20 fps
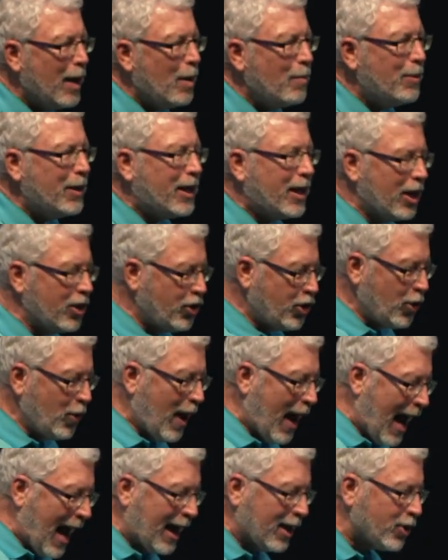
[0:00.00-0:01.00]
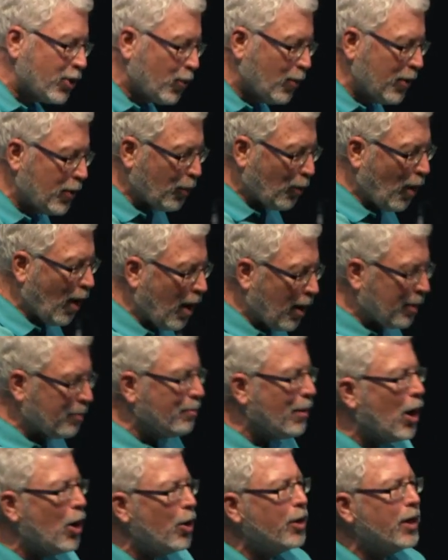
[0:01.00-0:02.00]
because you ask with wrong
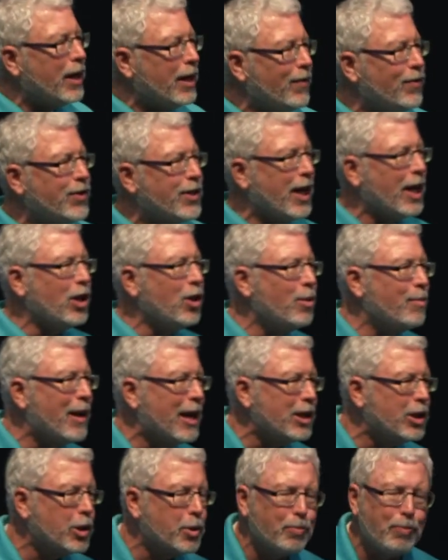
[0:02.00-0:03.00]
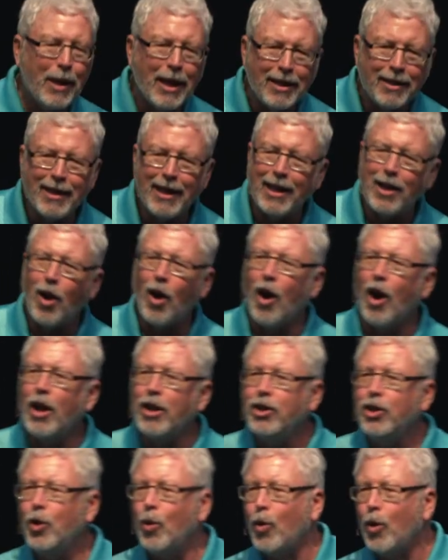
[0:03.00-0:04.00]
motives that you may spend it on
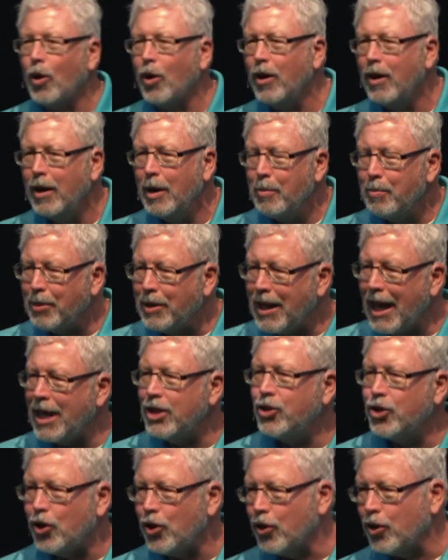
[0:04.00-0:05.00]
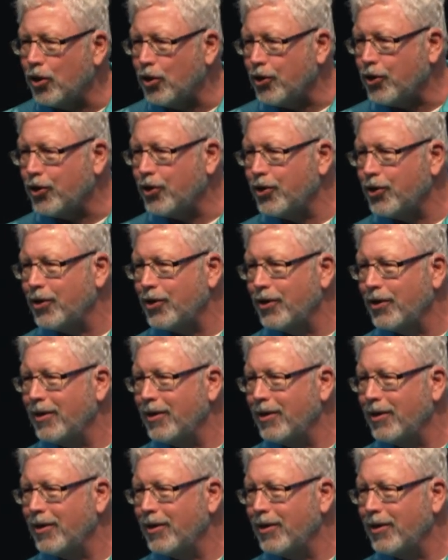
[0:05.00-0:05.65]
your pleasures,